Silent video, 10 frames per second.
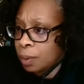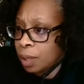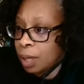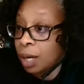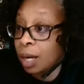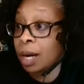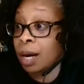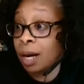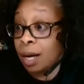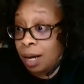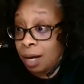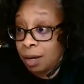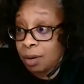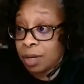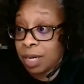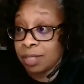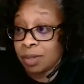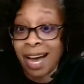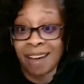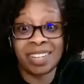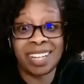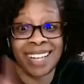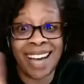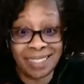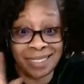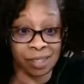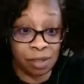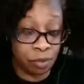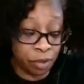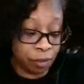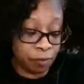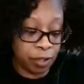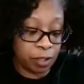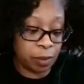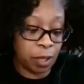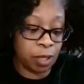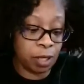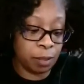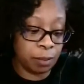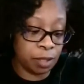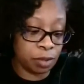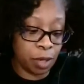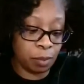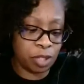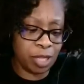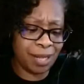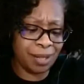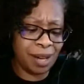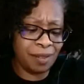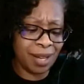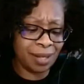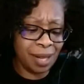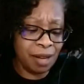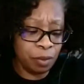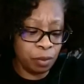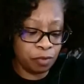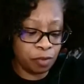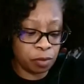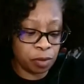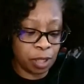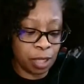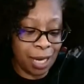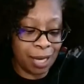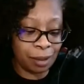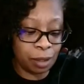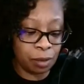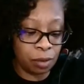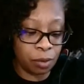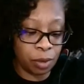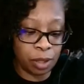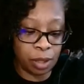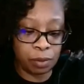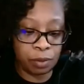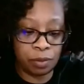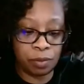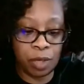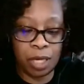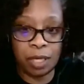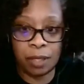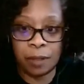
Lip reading: Aha! Okay, so I have an analysis over here on Instagram, which I love. I love it when folks get analytical with it, right?